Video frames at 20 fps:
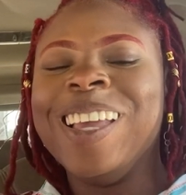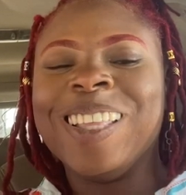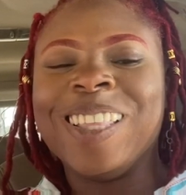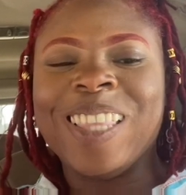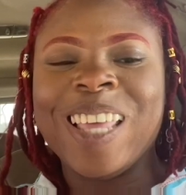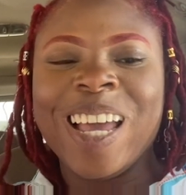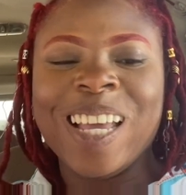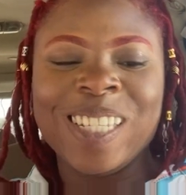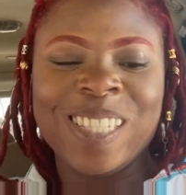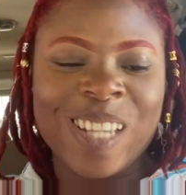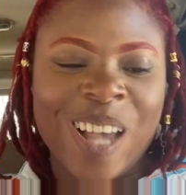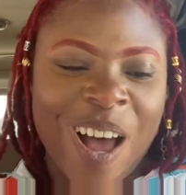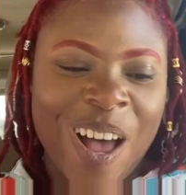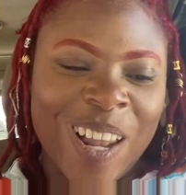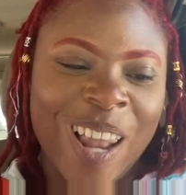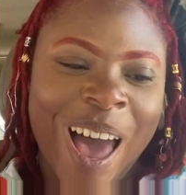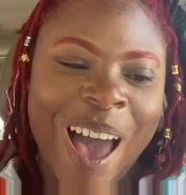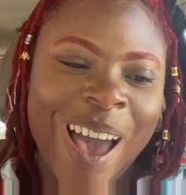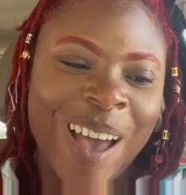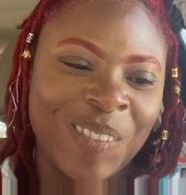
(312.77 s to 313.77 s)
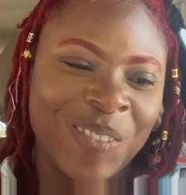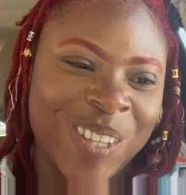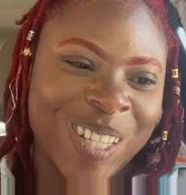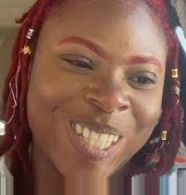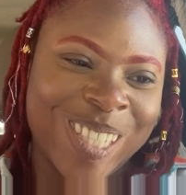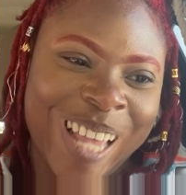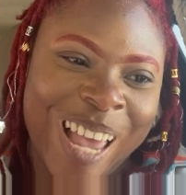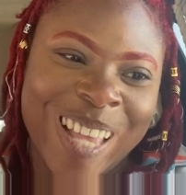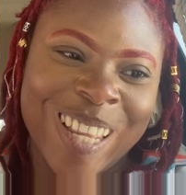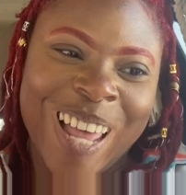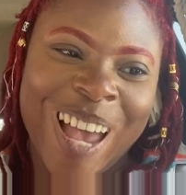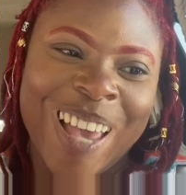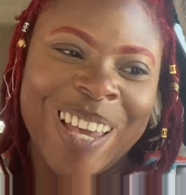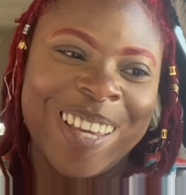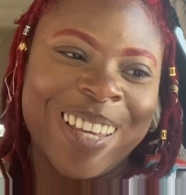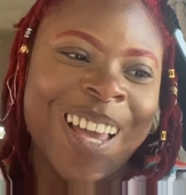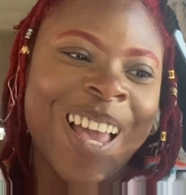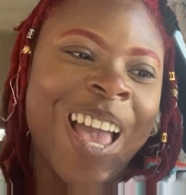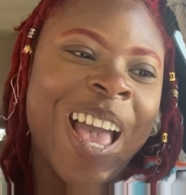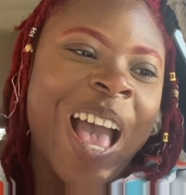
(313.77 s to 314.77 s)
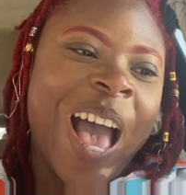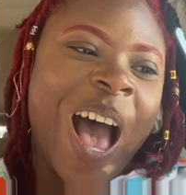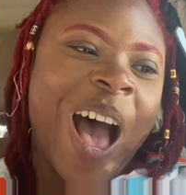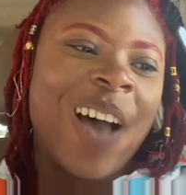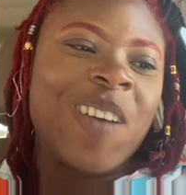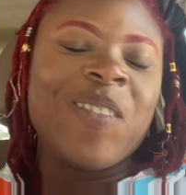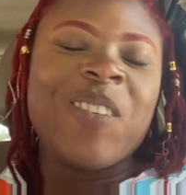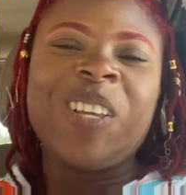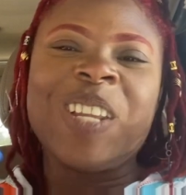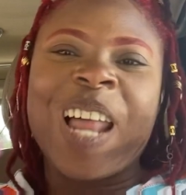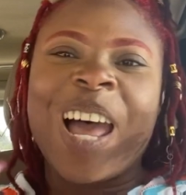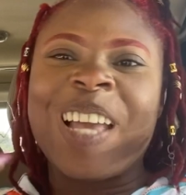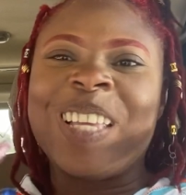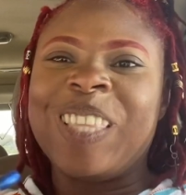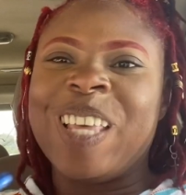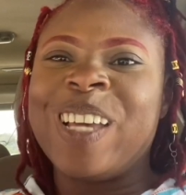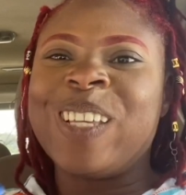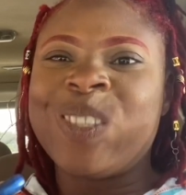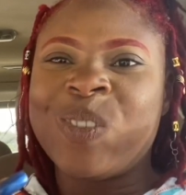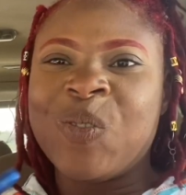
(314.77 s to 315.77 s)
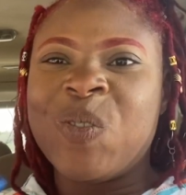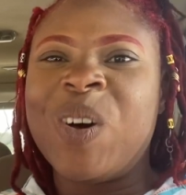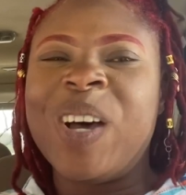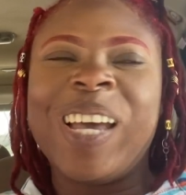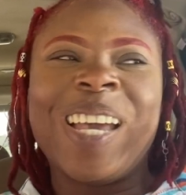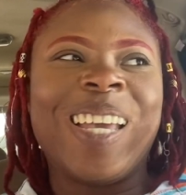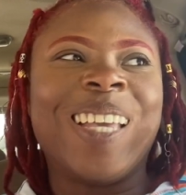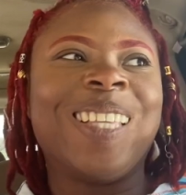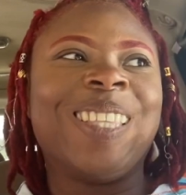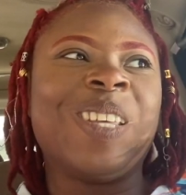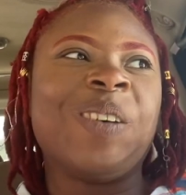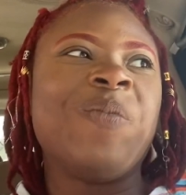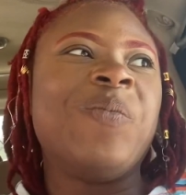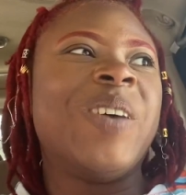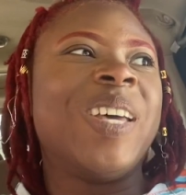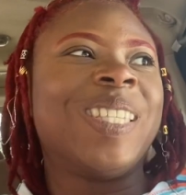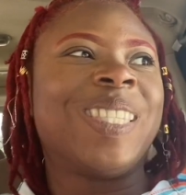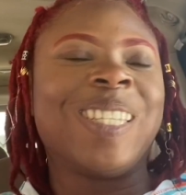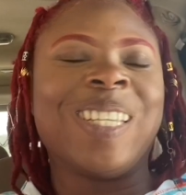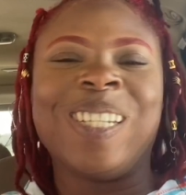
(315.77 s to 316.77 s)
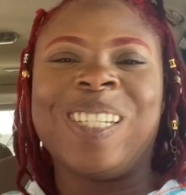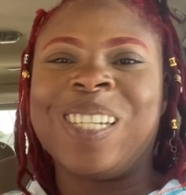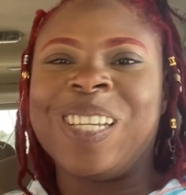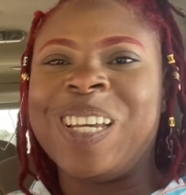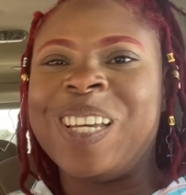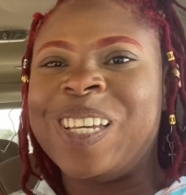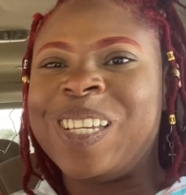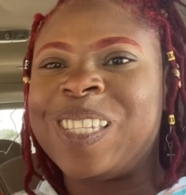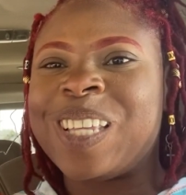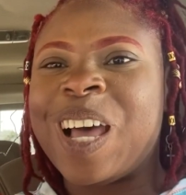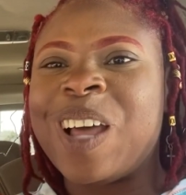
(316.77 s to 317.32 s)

That's all I have to say. Like, I feel like that's what the message is.